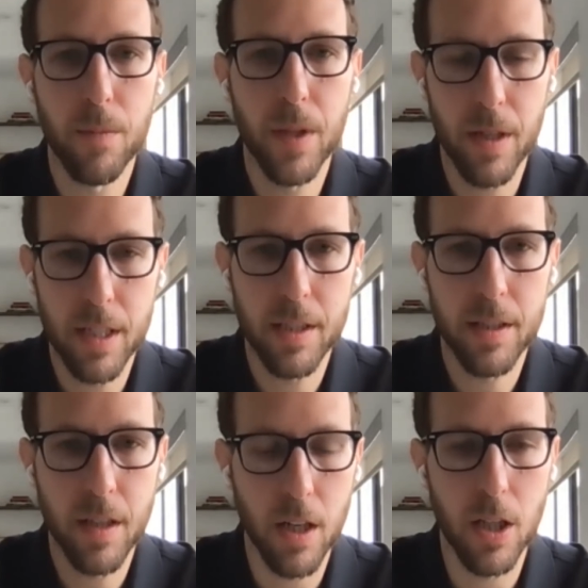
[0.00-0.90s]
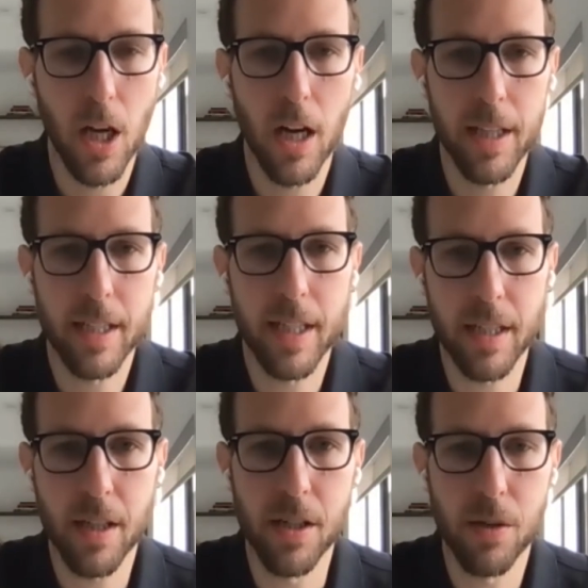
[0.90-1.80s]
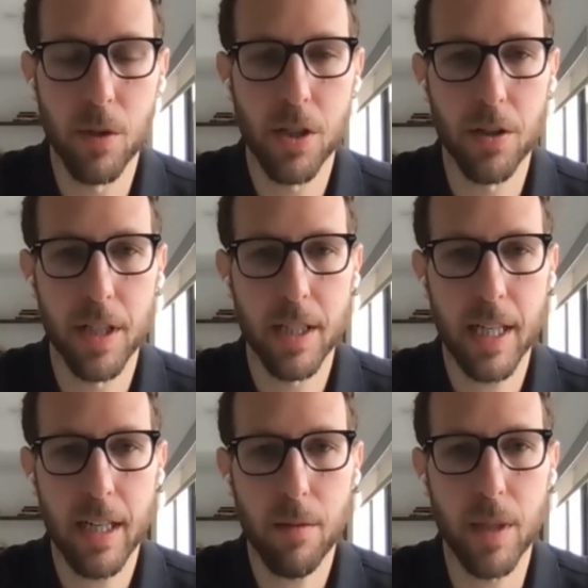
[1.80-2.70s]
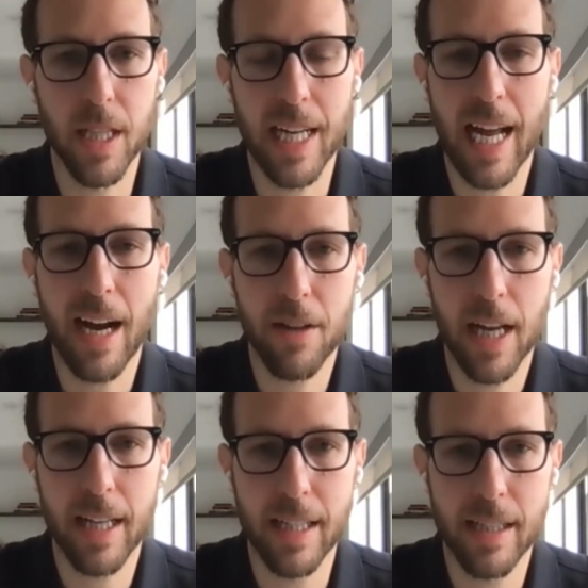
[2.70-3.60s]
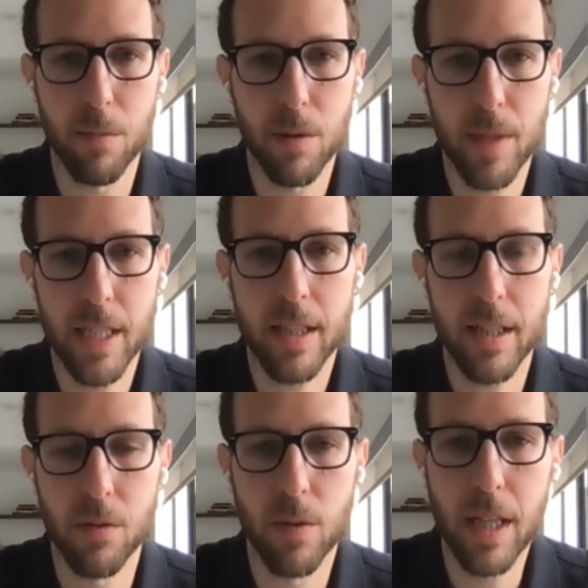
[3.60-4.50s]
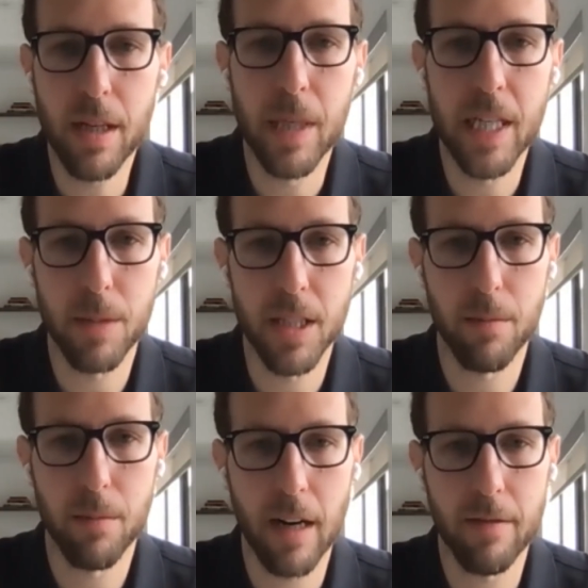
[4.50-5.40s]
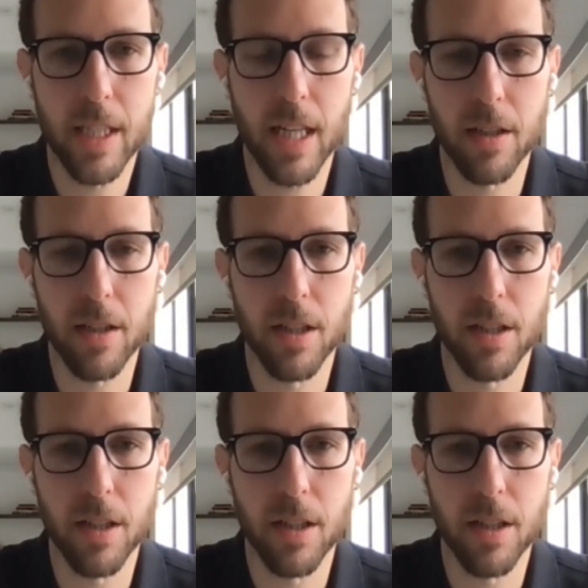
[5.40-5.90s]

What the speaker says: There is a law that says consumers own their data, but like how that gets implemented has really been up to the private sector.